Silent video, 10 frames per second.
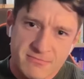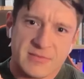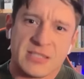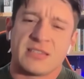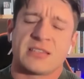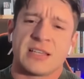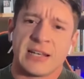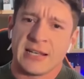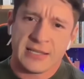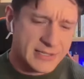this is a
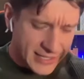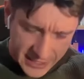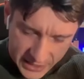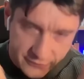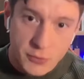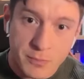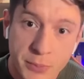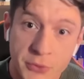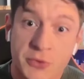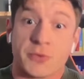lead. I have to
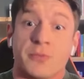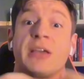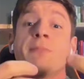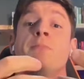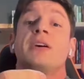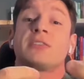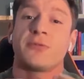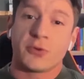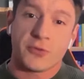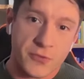put my best
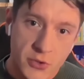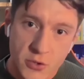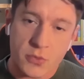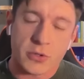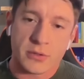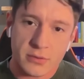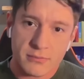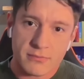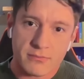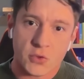foot forward
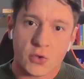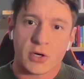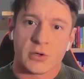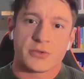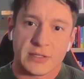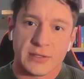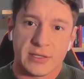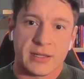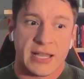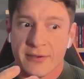to close the
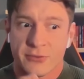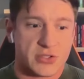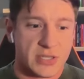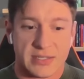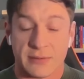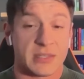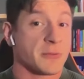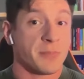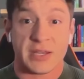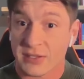deal. I have to say something
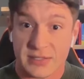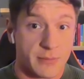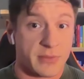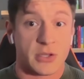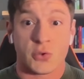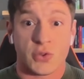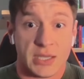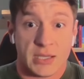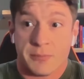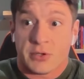special, something
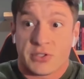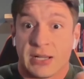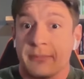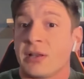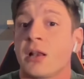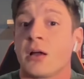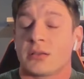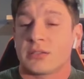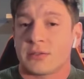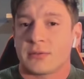unique, because I'll be
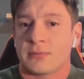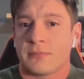lost.